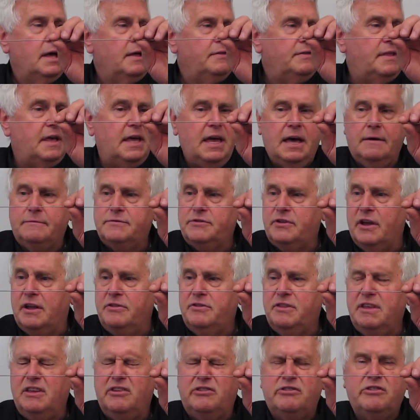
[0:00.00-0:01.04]
they have set
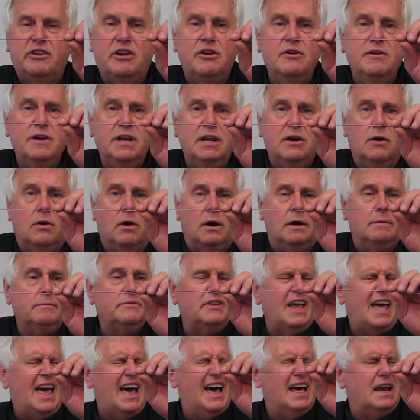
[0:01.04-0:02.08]
these steering arms
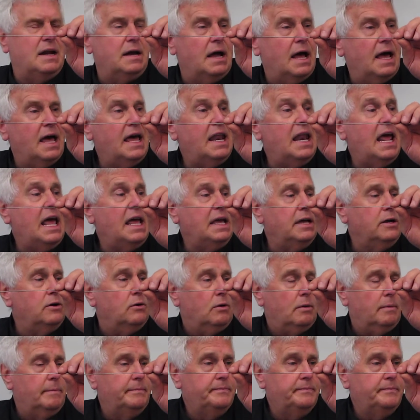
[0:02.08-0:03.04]
at an angle.